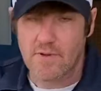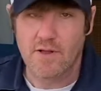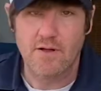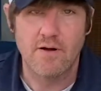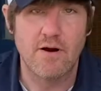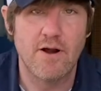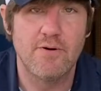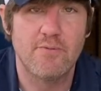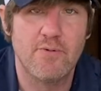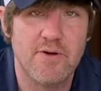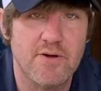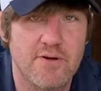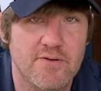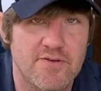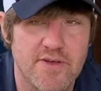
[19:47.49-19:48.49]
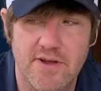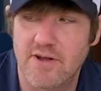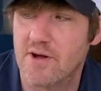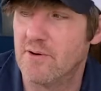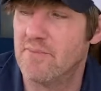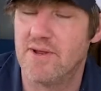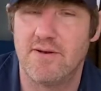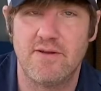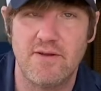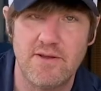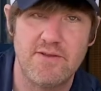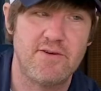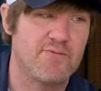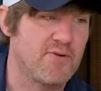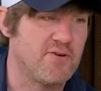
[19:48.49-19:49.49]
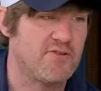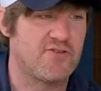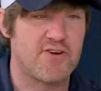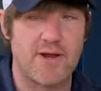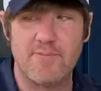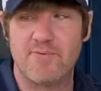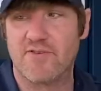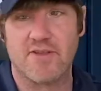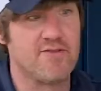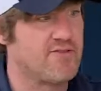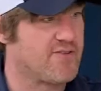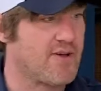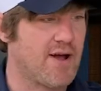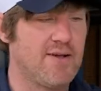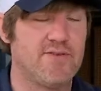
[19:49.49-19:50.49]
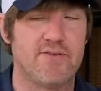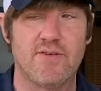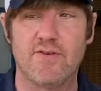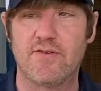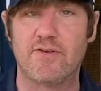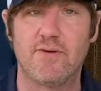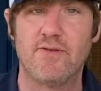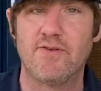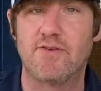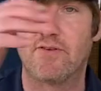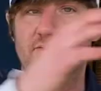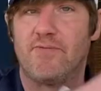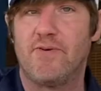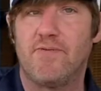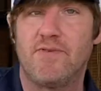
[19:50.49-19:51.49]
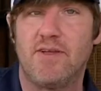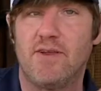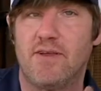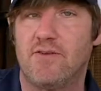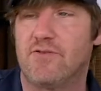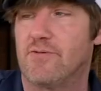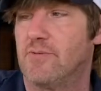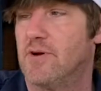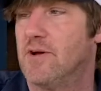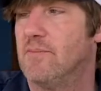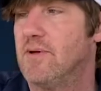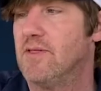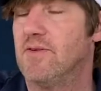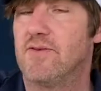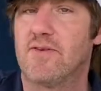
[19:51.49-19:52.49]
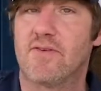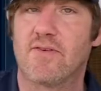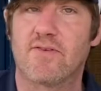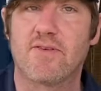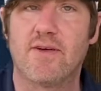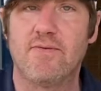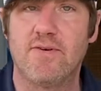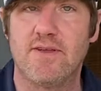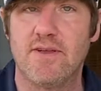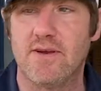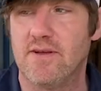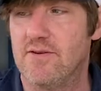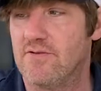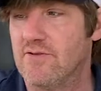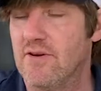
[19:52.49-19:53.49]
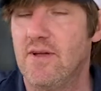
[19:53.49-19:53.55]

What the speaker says: Alright, wheels, they come in different shapes and sizes. So this is a 15-inch rim and this is a 17-inch.